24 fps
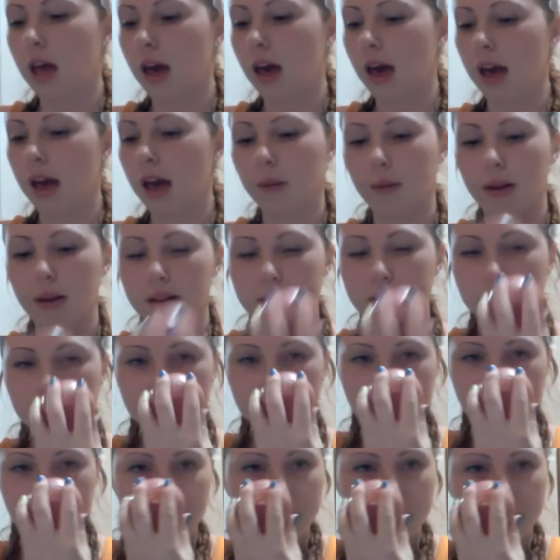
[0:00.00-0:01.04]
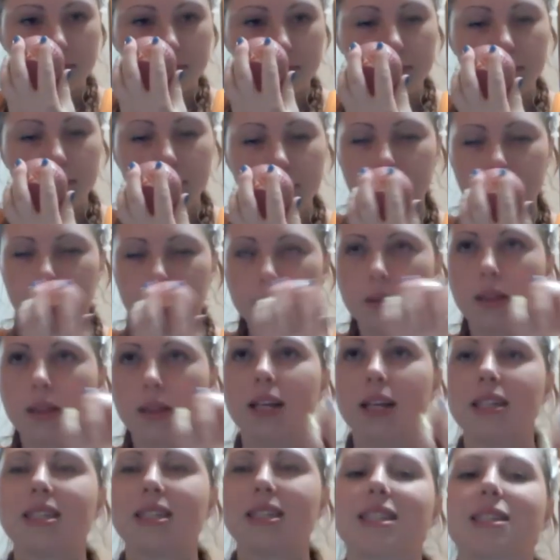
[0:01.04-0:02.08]
Anyways, they
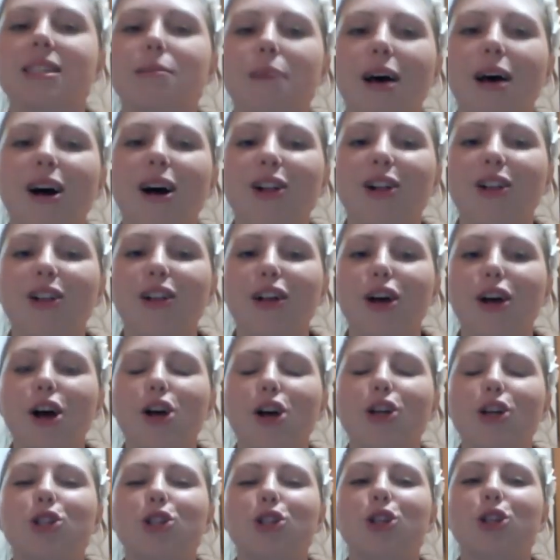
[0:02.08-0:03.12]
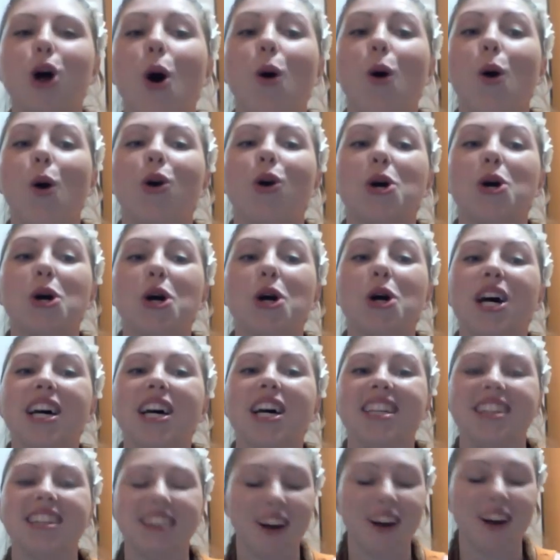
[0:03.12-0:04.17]
smell so
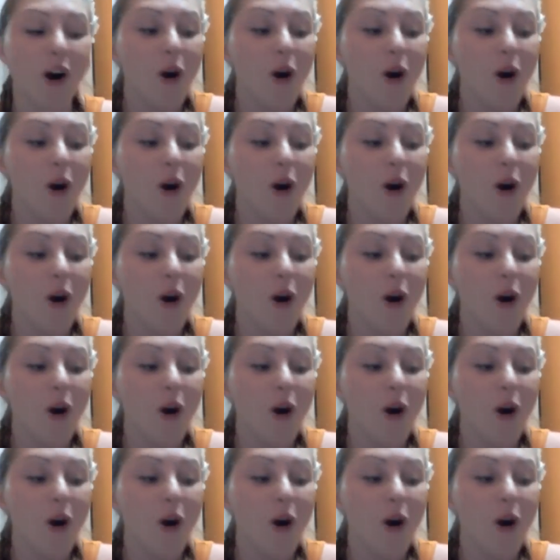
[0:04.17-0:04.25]
good.